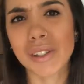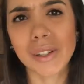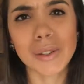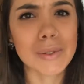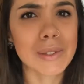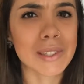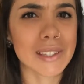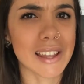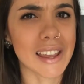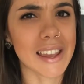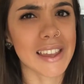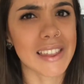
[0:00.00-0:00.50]
We
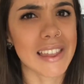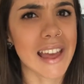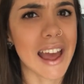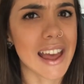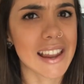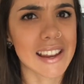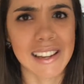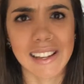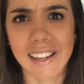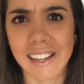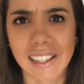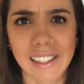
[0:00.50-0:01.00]
don't
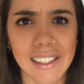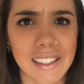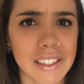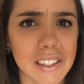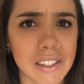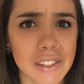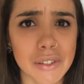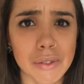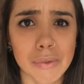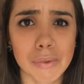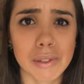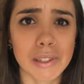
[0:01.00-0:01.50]
say that in
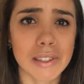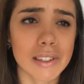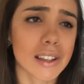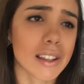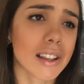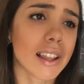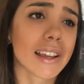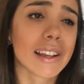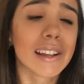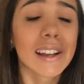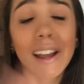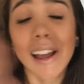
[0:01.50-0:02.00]
English. We
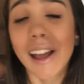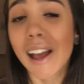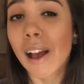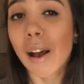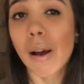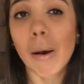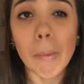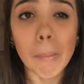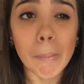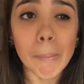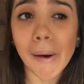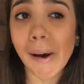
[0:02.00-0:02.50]
say like
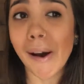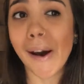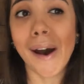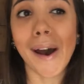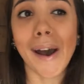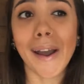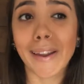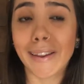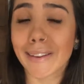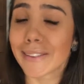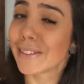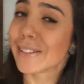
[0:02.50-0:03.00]

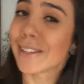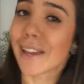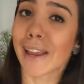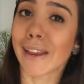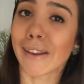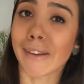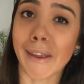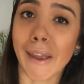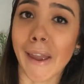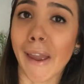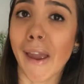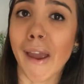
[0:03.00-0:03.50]
bye
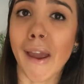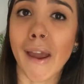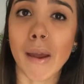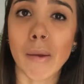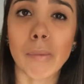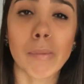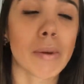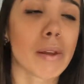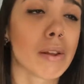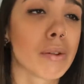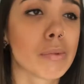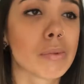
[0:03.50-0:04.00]
and take
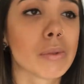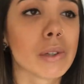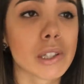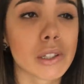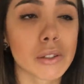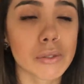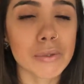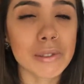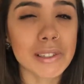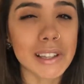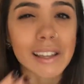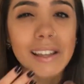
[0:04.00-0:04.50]
care, but
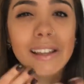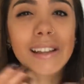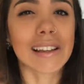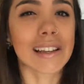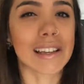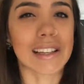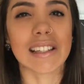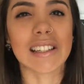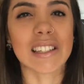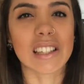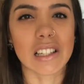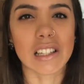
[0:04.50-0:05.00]
we don't
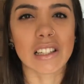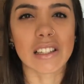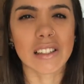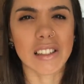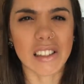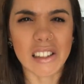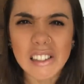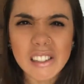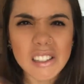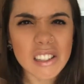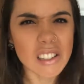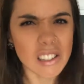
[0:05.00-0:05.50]
say
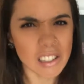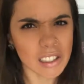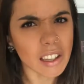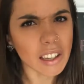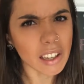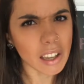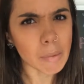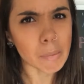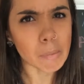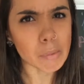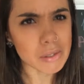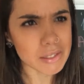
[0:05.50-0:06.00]
kisses. This
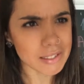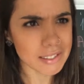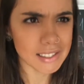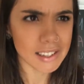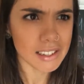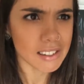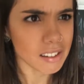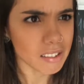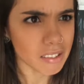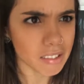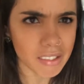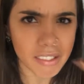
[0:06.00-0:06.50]
is like a
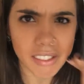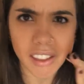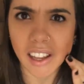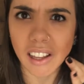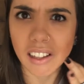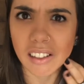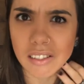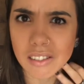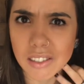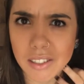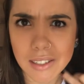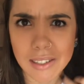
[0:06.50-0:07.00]
Brazilian
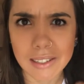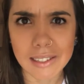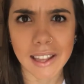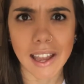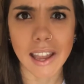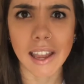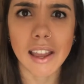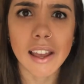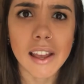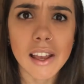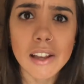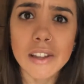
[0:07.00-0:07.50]
thing
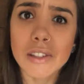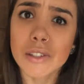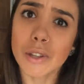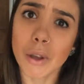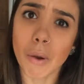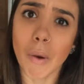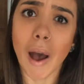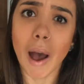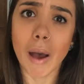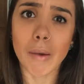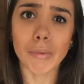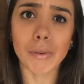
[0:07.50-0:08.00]
to say.
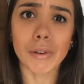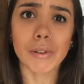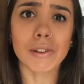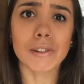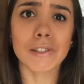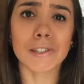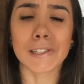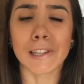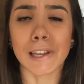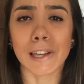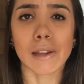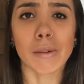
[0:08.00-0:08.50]
So
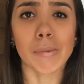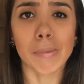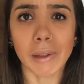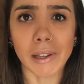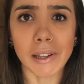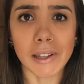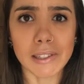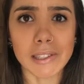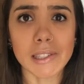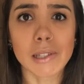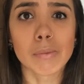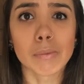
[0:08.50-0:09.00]
I'm gonna say
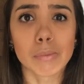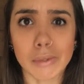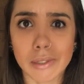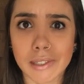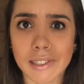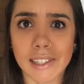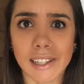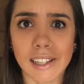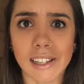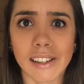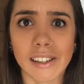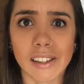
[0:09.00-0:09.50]
it because
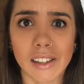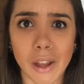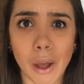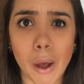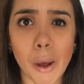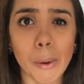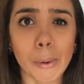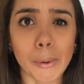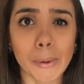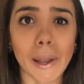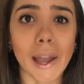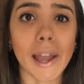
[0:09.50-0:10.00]
I'm
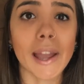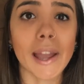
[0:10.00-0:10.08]
Brazilian,